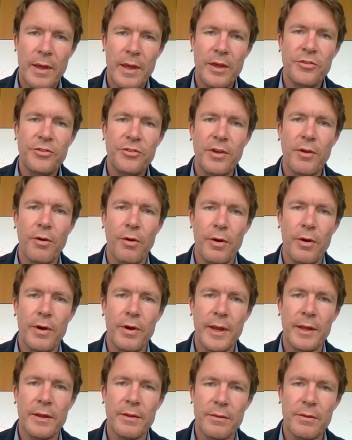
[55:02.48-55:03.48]
is he
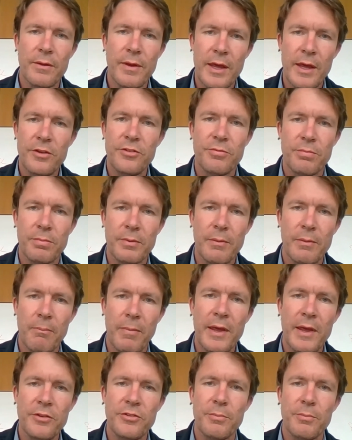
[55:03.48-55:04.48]
earning
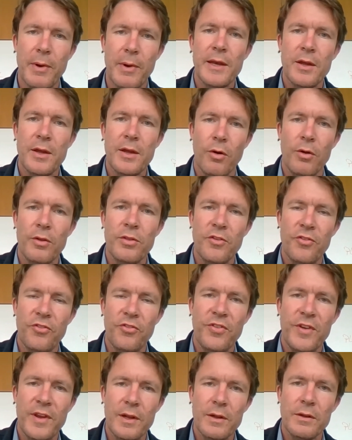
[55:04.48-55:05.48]
his money on the
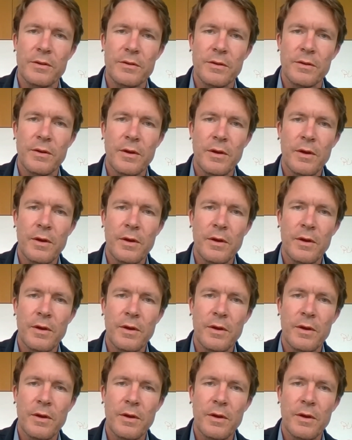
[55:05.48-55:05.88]
field